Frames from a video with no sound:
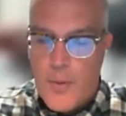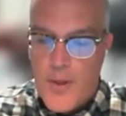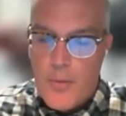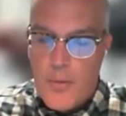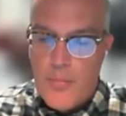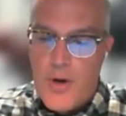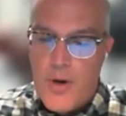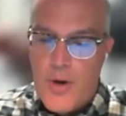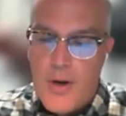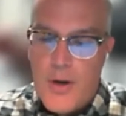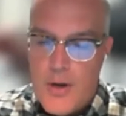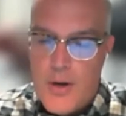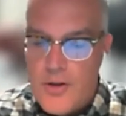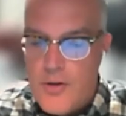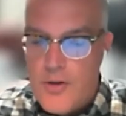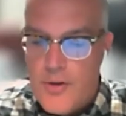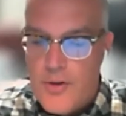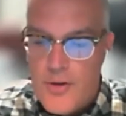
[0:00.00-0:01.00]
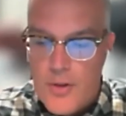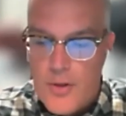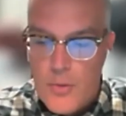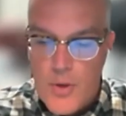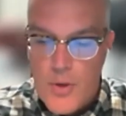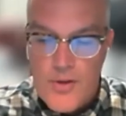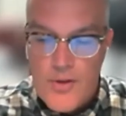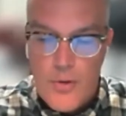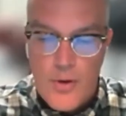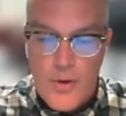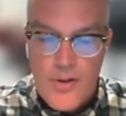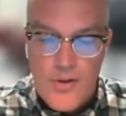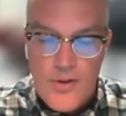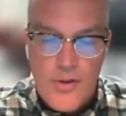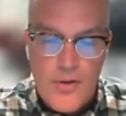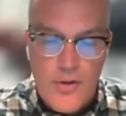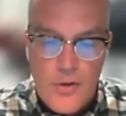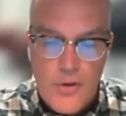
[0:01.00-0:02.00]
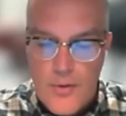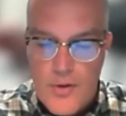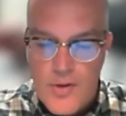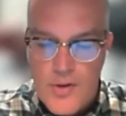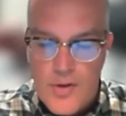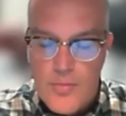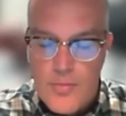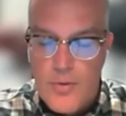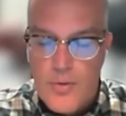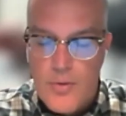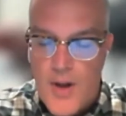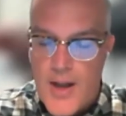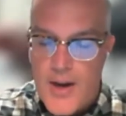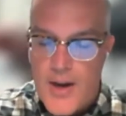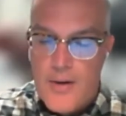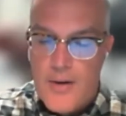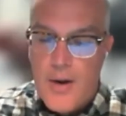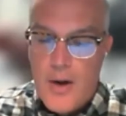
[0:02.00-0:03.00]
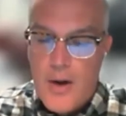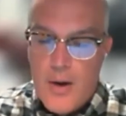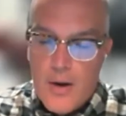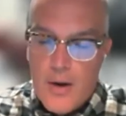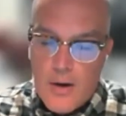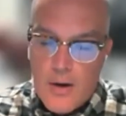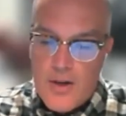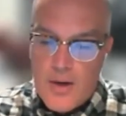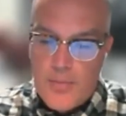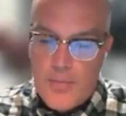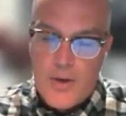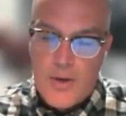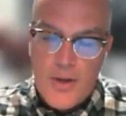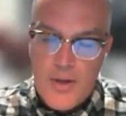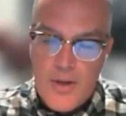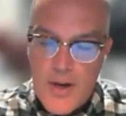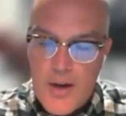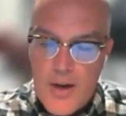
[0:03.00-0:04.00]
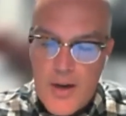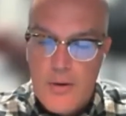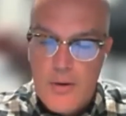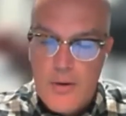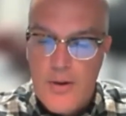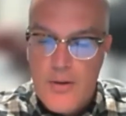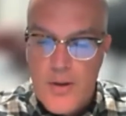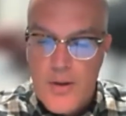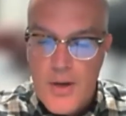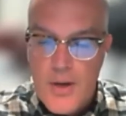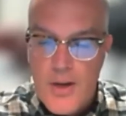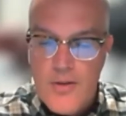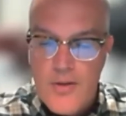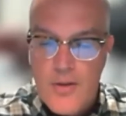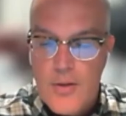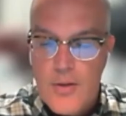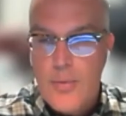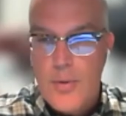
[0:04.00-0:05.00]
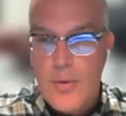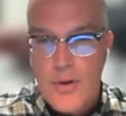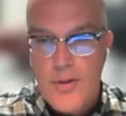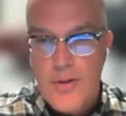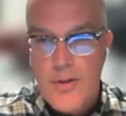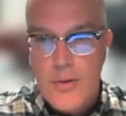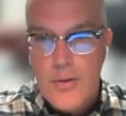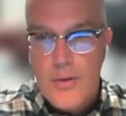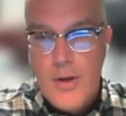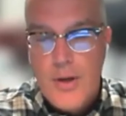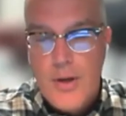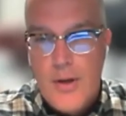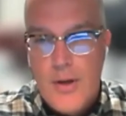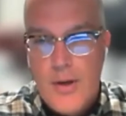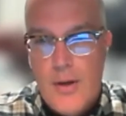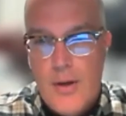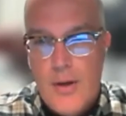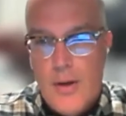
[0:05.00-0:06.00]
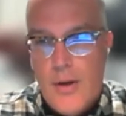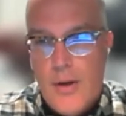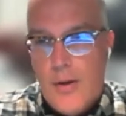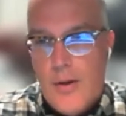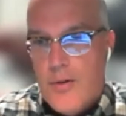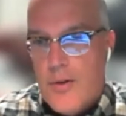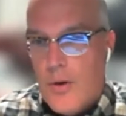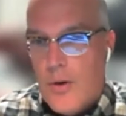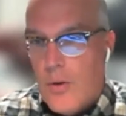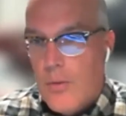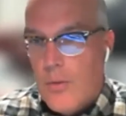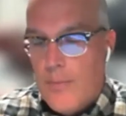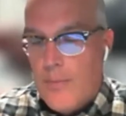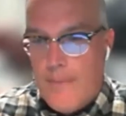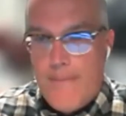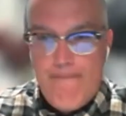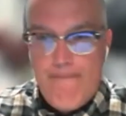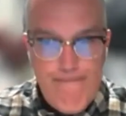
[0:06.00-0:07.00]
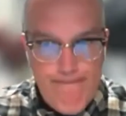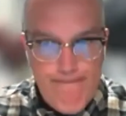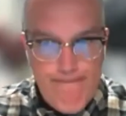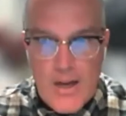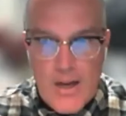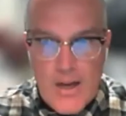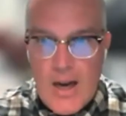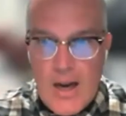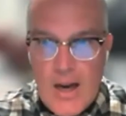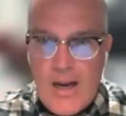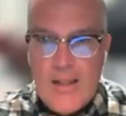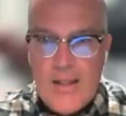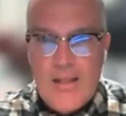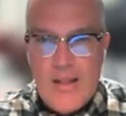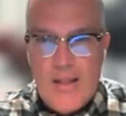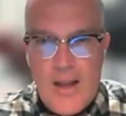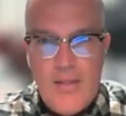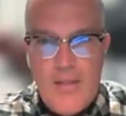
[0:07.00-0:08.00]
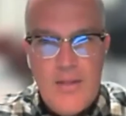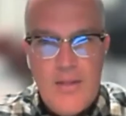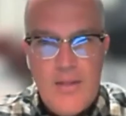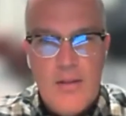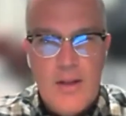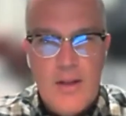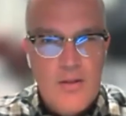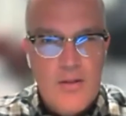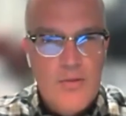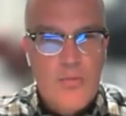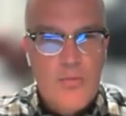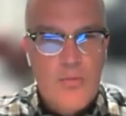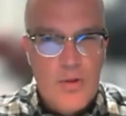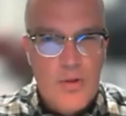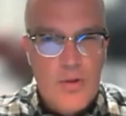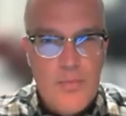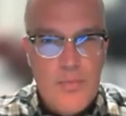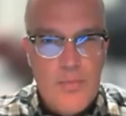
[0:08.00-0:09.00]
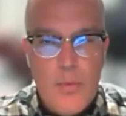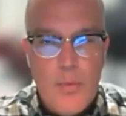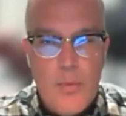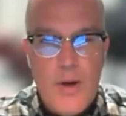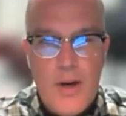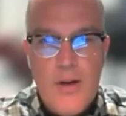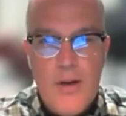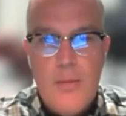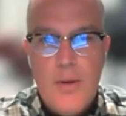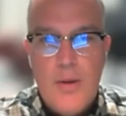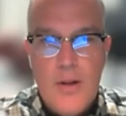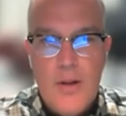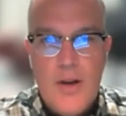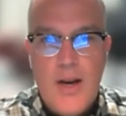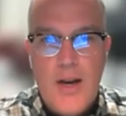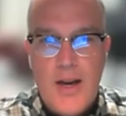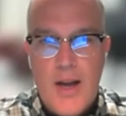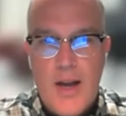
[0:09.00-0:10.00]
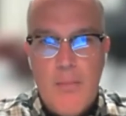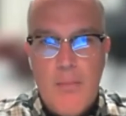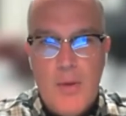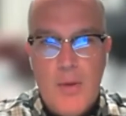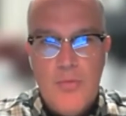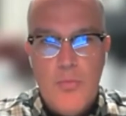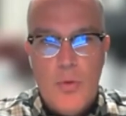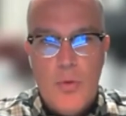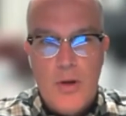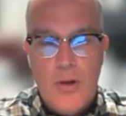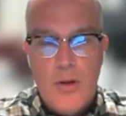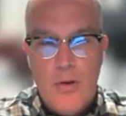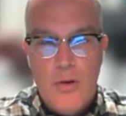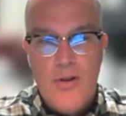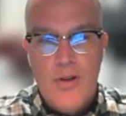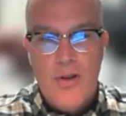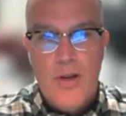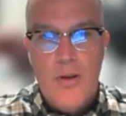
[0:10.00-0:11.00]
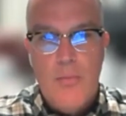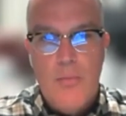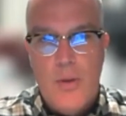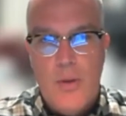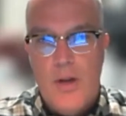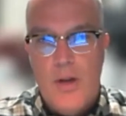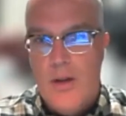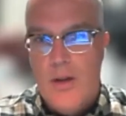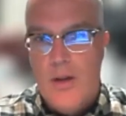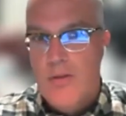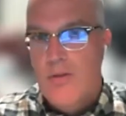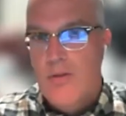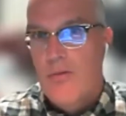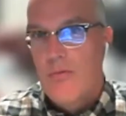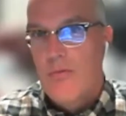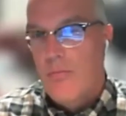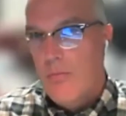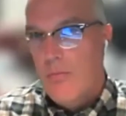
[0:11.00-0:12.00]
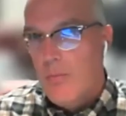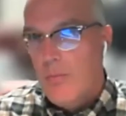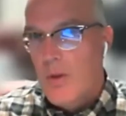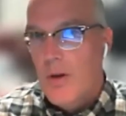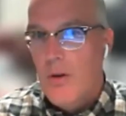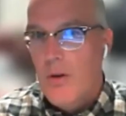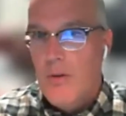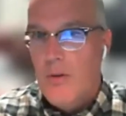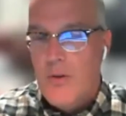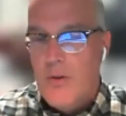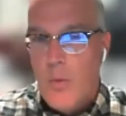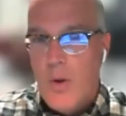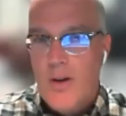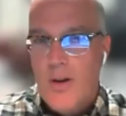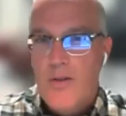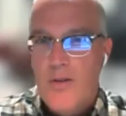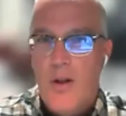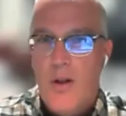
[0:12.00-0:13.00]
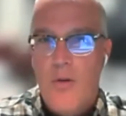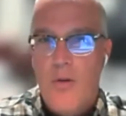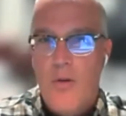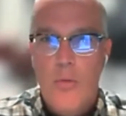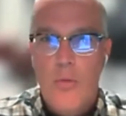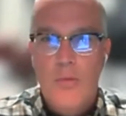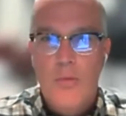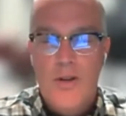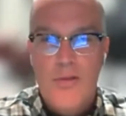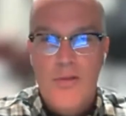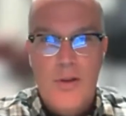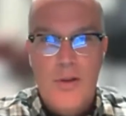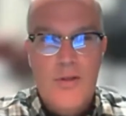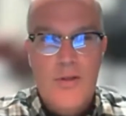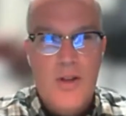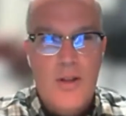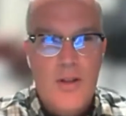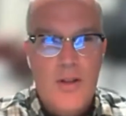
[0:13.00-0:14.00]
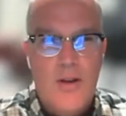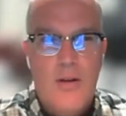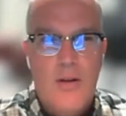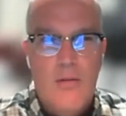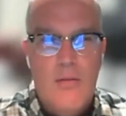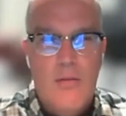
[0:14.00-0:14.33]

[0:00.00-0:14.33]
without preconditions, and the resources and services provided are typically tailored to the needs of the person. So I think that's something we need to be looking at much more closely, because, if you want to solve homelessness, I think